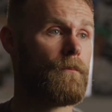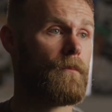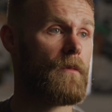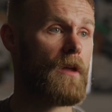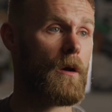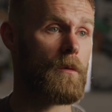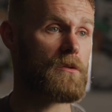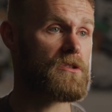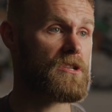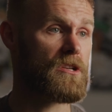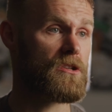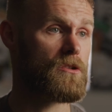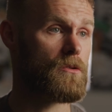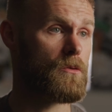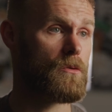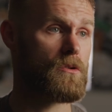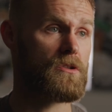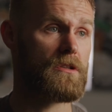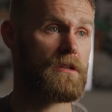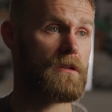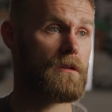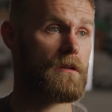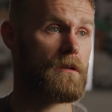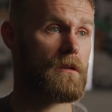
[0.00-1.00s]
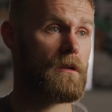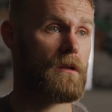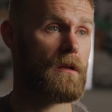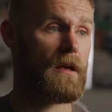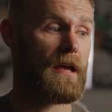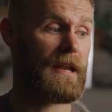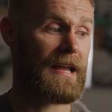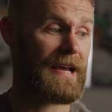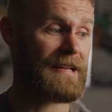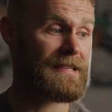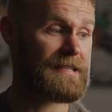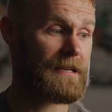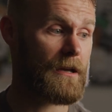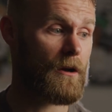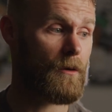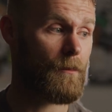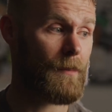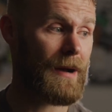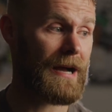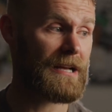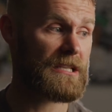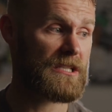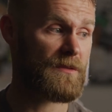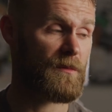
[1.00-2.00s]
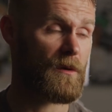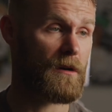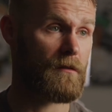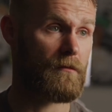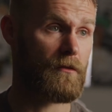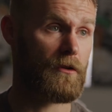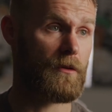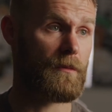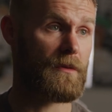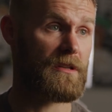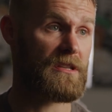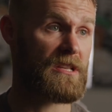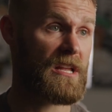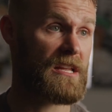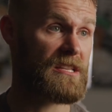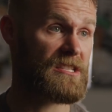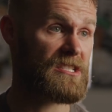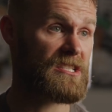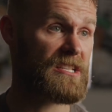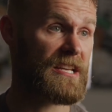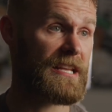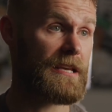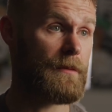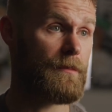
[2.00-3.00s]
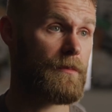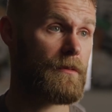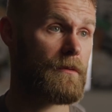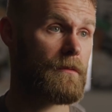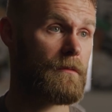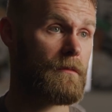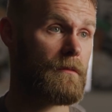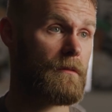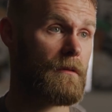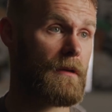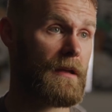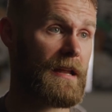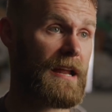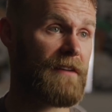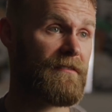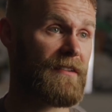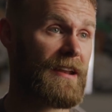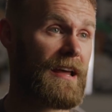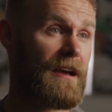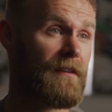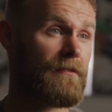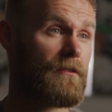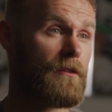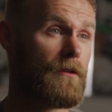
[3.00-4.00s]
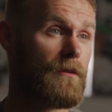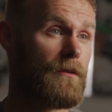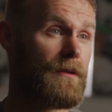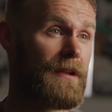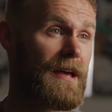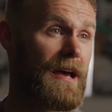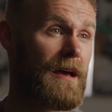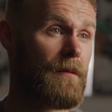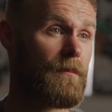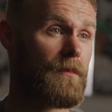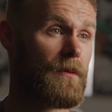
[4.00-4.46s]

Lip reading: I was exhausted and I had to go back to my room and sleep and have an afternoon nap